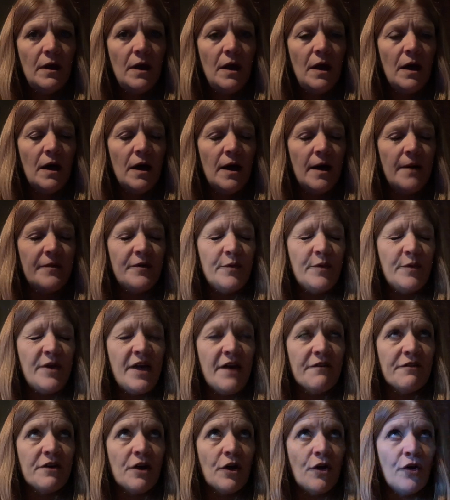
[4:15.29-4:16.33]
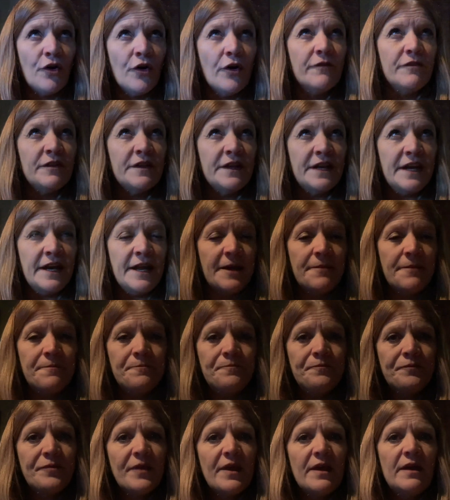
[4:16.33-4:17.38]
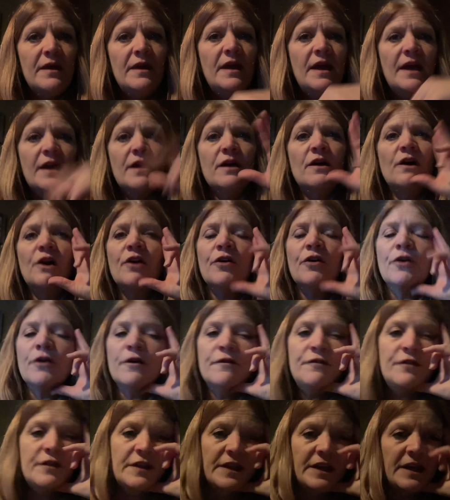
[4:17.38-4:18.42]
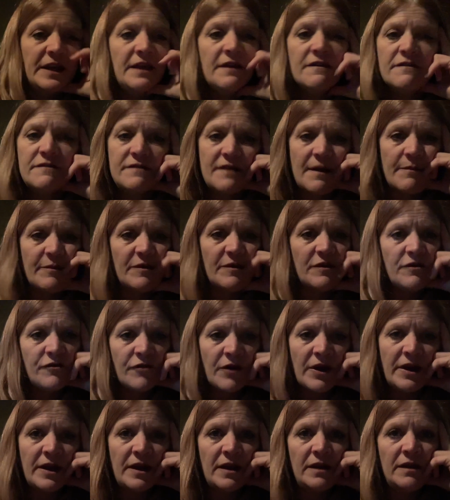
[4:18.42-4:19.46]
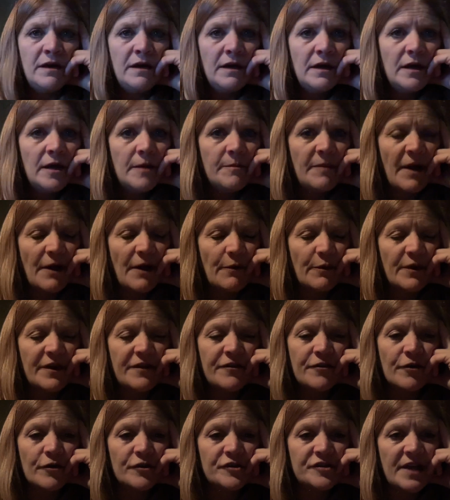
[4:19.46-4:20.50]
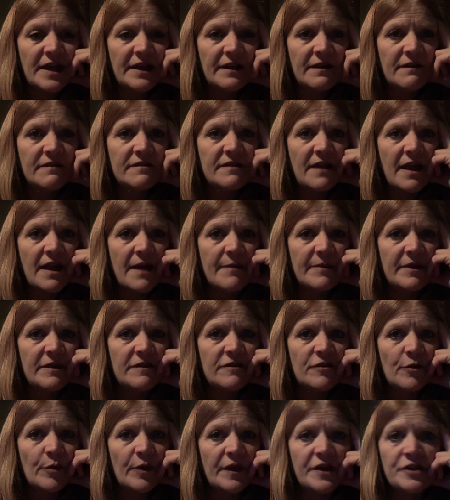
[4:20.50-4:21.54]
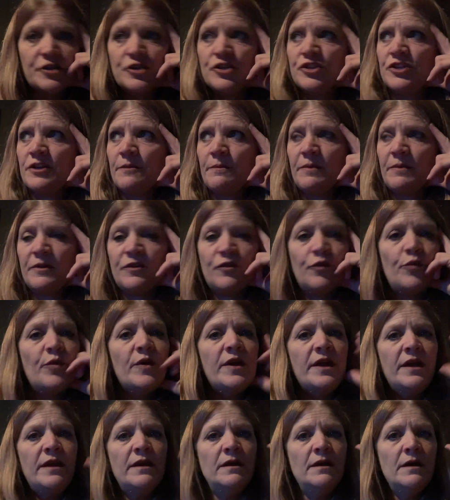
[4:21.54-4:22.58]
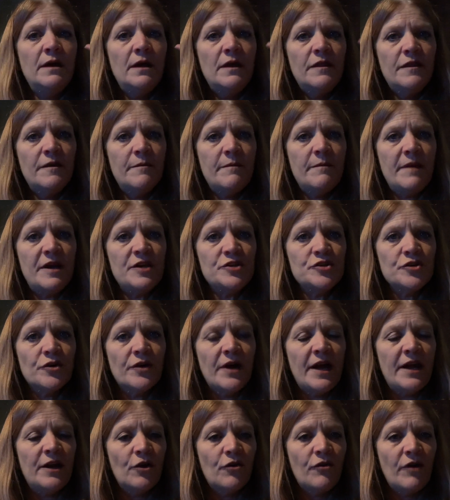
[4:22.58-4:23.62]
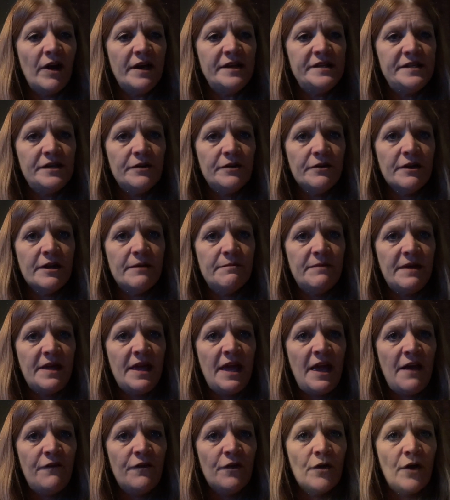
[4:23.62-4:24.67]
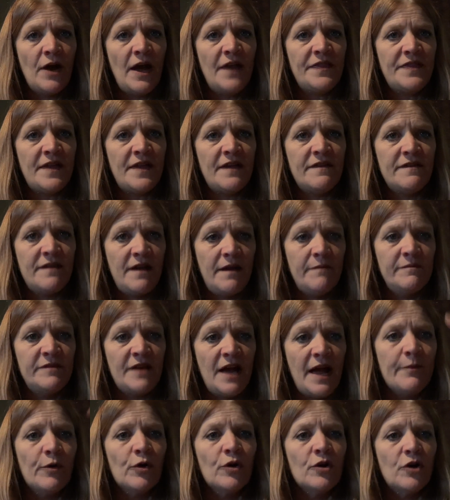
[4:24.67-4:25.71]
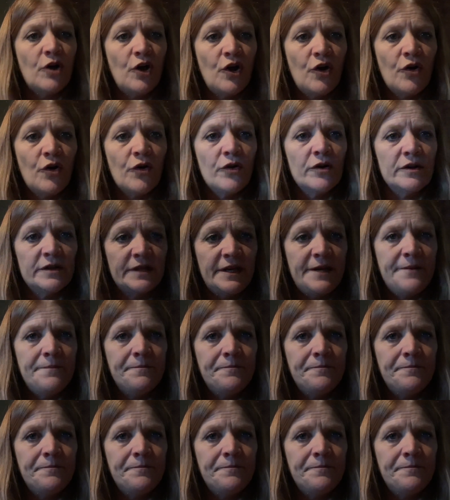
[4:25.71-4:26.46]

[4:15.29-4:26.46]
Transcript: Then we have concurrent validity, and concurrent validity is demonstrated by research that examines the relationship between the measure and a criterion behavior at the same time or concurrently.